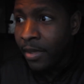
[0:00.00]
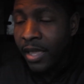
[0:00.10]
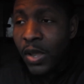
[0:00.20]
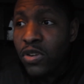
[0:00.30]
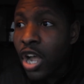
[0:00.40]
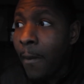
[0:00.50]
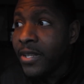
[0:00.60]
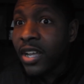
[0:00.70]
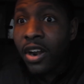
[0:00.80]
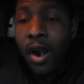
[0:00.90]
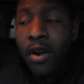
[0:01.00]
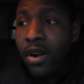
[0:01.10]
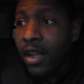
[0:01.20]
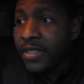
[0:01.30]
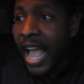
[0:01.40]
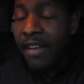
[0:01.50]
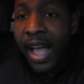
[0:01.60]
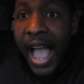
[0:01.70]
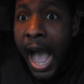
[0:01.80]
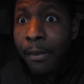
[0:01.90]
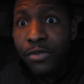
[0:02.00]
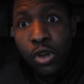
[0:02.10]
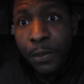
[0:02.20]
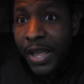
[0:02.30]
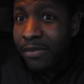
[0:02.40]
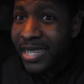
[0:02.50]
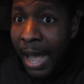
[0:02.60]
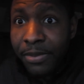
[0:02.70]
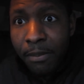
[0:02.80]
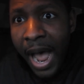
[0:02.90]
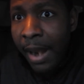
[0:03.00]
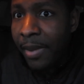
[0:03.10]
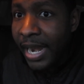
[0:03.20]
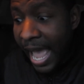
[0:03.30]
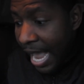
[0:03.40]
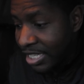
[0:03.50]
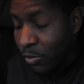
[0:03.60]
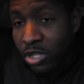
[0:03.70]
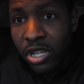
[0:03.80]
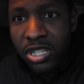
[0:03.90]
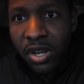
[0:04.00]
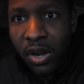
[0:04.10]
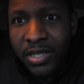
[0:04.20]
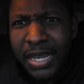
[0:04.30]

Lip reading: it was almost unheard of to have an album you could play from top to bottom and it actually was good songs.